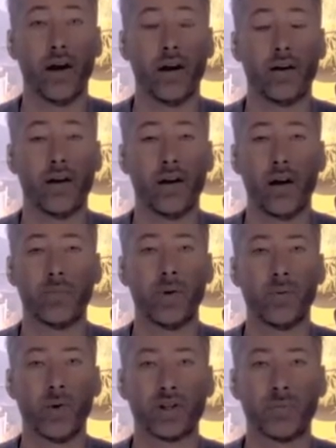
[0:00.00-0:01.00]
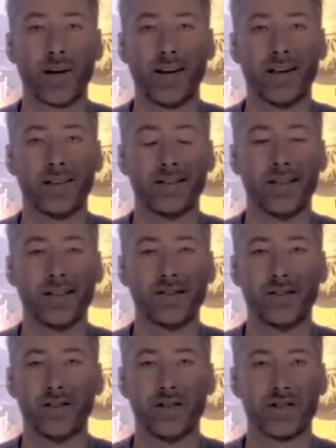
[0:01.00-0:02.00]
A lot of people were expecting it
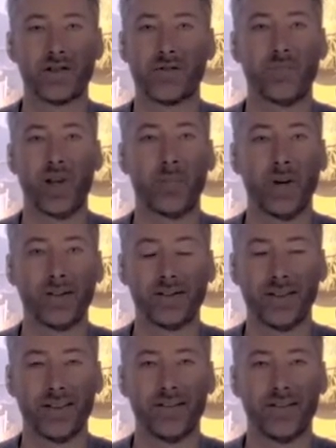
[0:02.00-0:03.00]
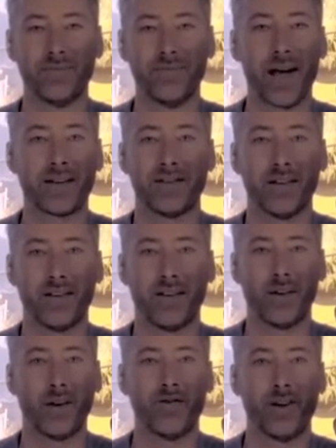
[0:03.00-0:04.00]
to just plummet back to
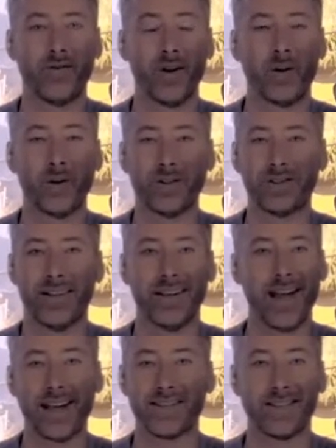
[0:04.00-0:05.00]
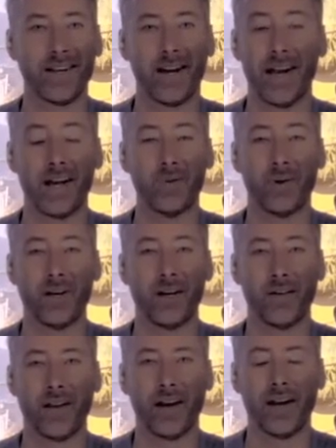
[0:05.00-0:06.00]
$35, and it hasn't gone anywhere
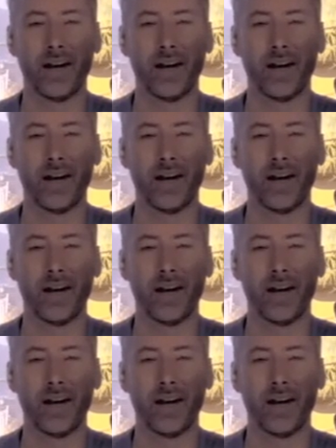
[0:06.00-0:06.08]
near that.